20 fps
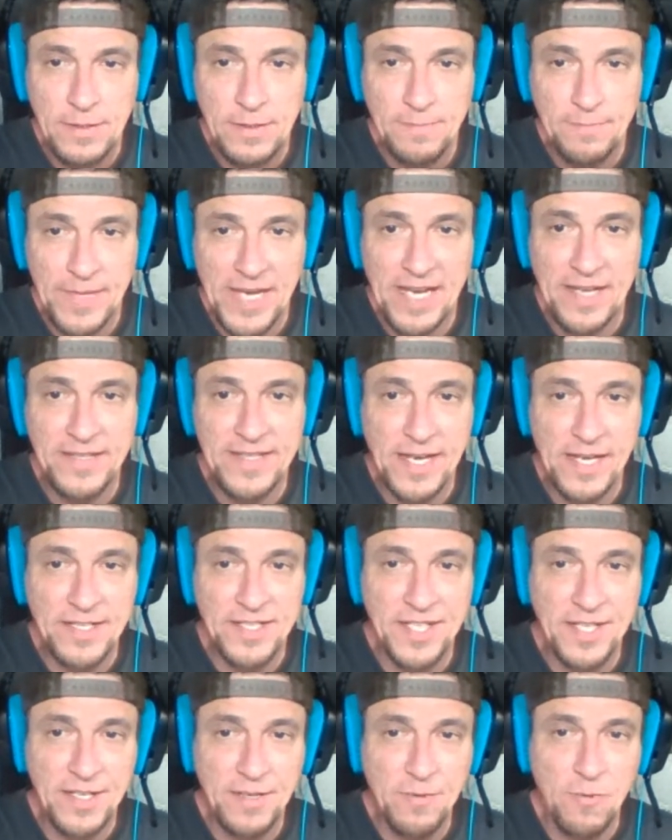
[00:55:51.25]
pay
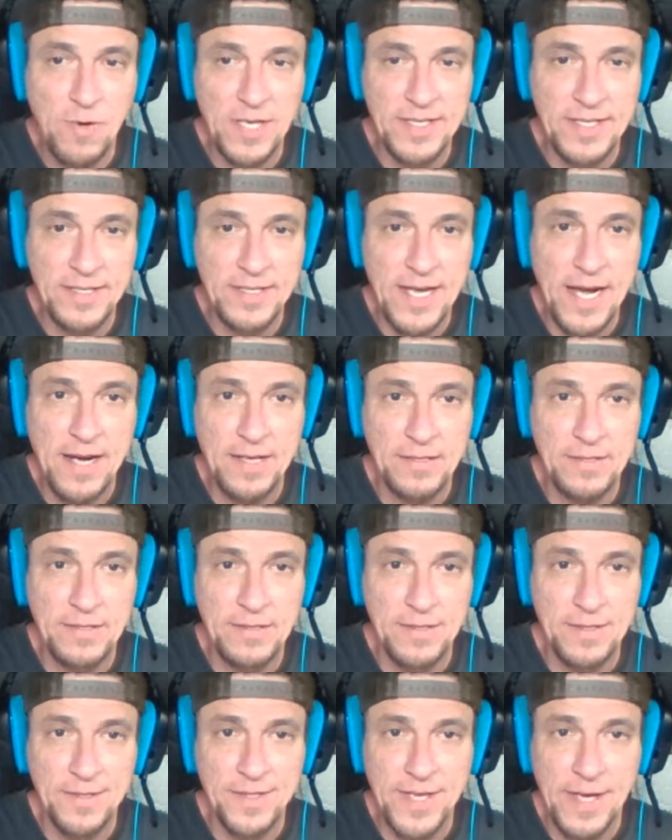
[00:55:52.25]
attention to what the doctors
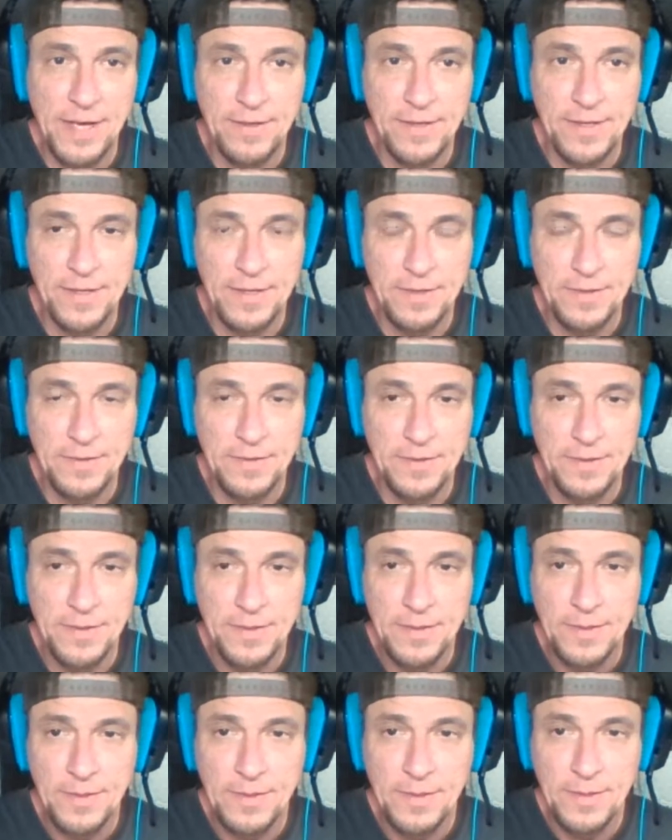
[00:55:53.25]
are telling you,
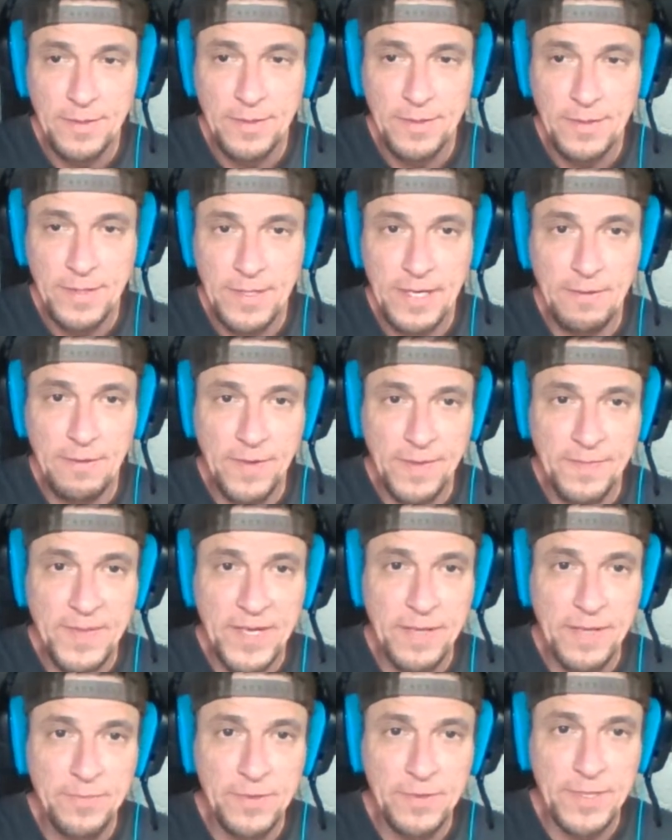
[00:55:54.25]
not what
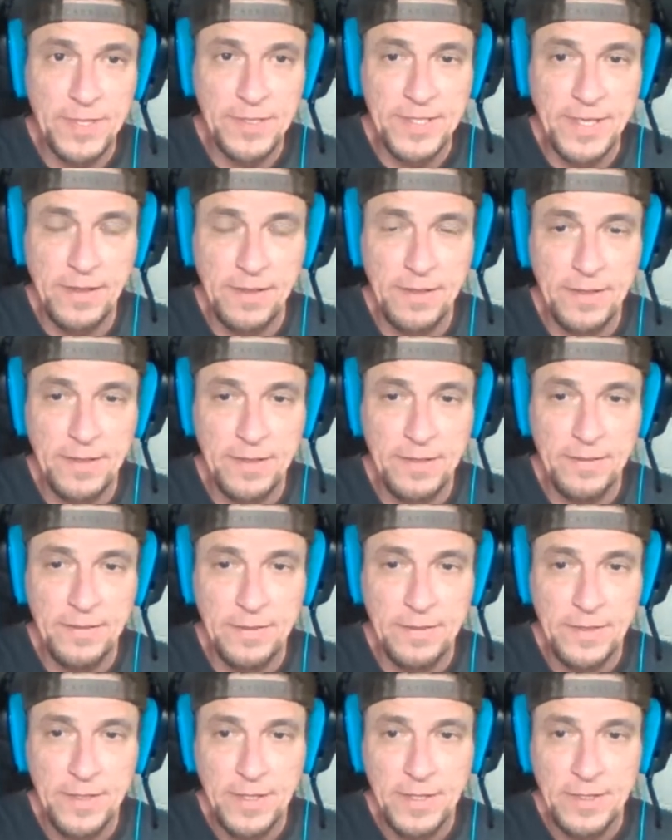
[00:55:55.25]
people are telling you.
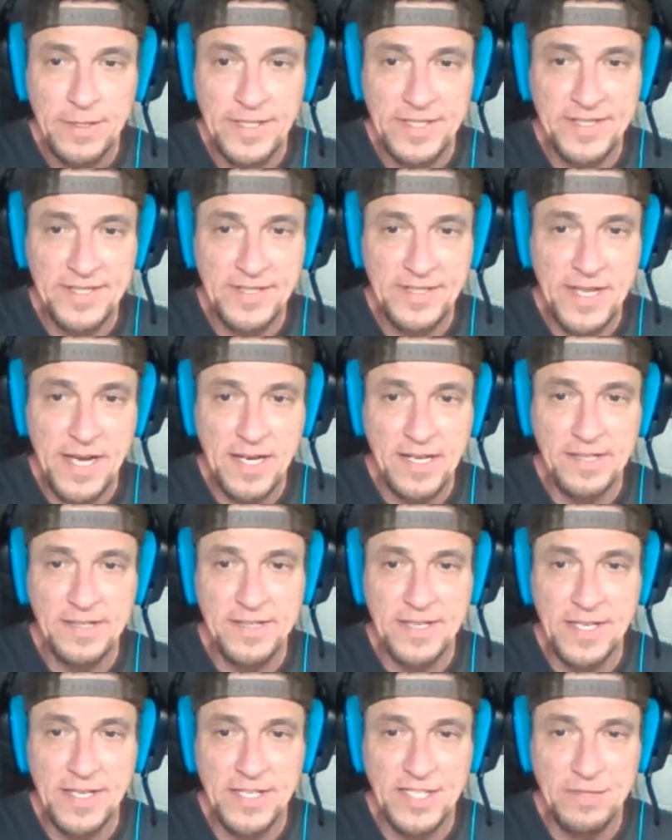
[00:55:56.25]
This is not a
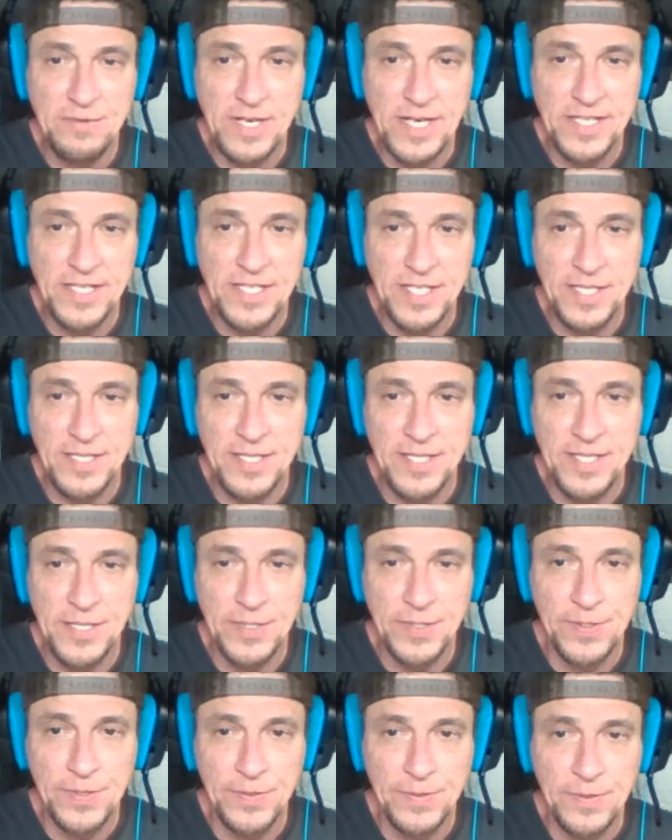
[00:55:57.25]
situation
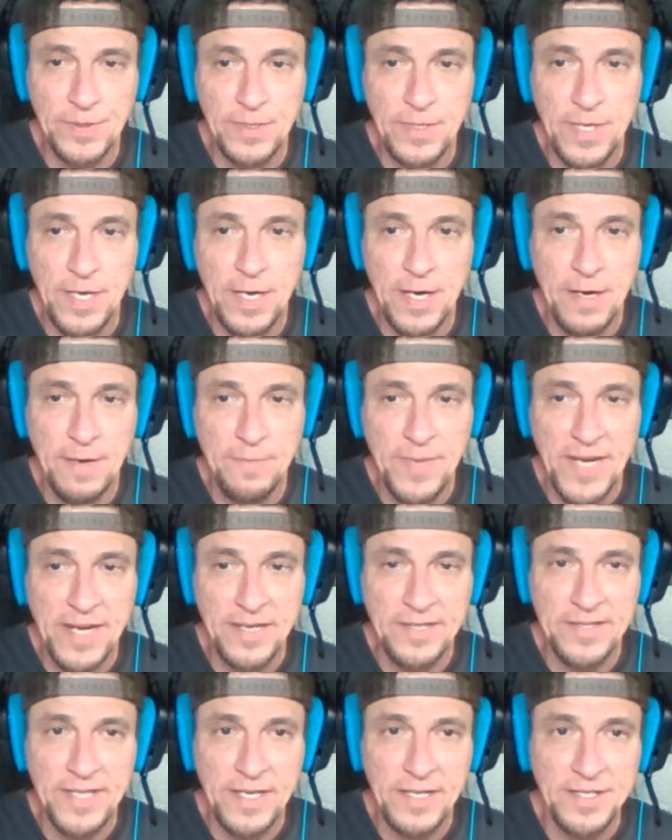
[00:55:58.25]
to pay
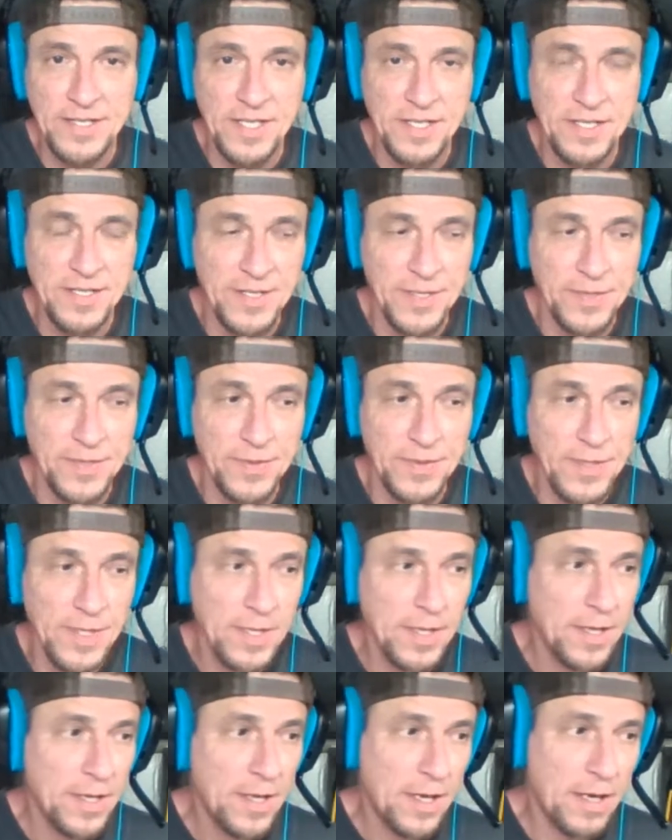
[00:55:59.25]
attention to
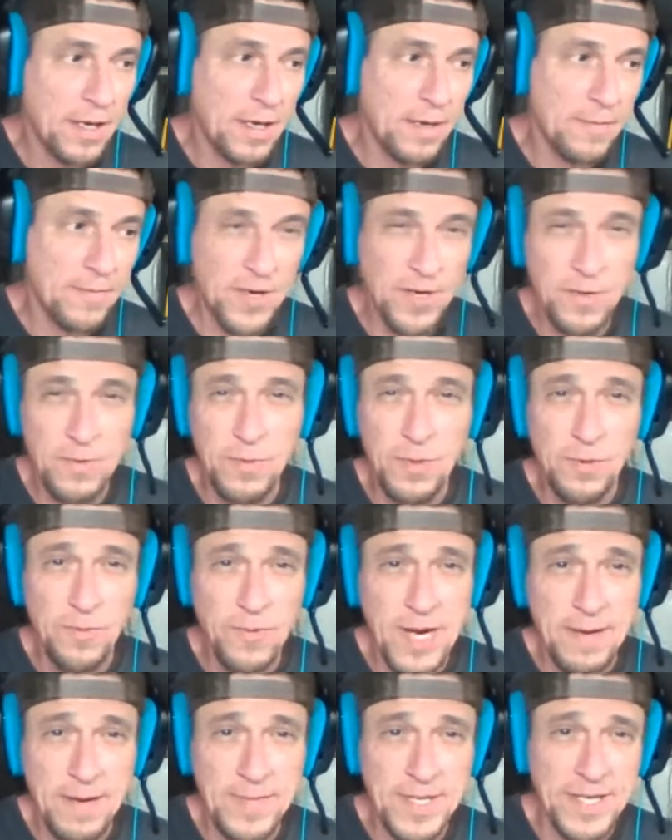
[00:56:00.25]
herbal
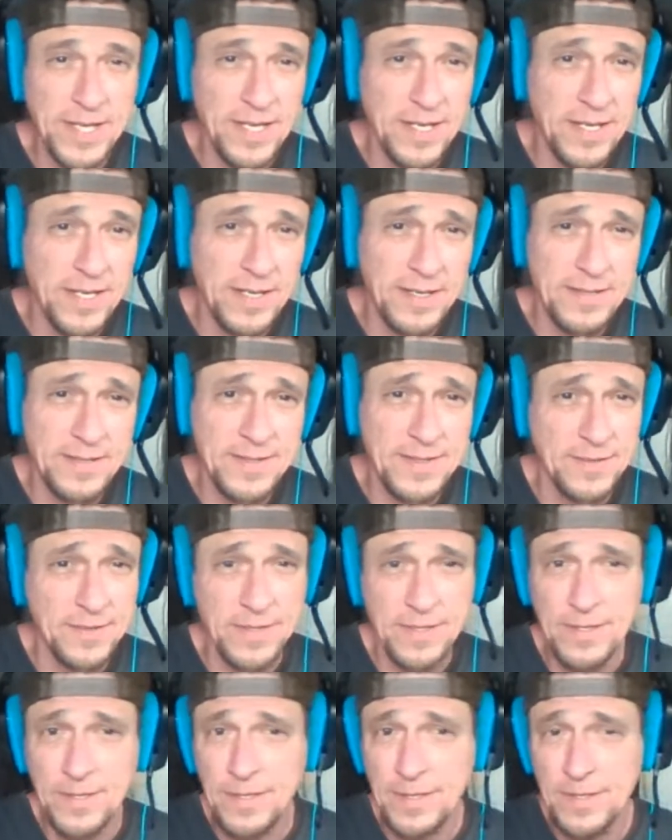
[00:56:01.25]
remedies
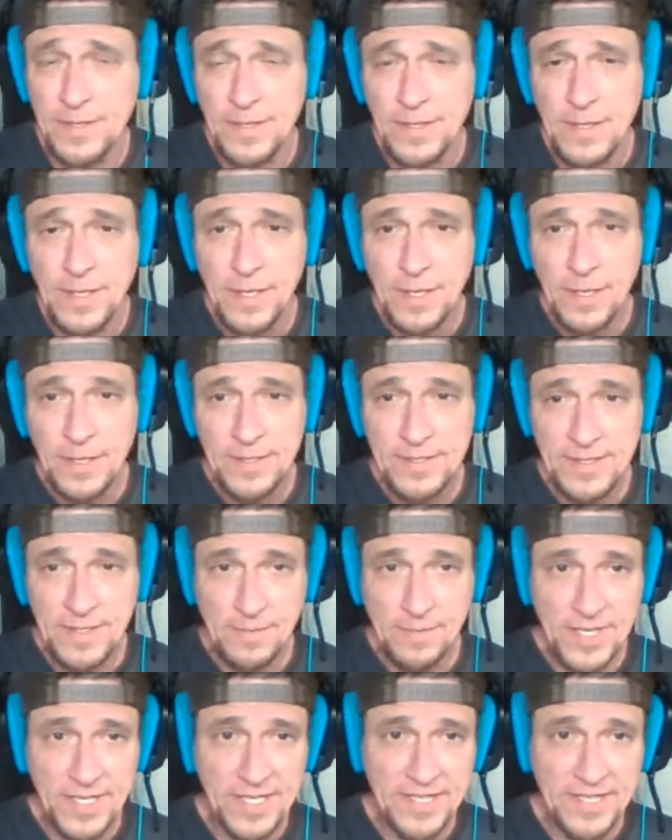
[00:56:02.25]
or somebody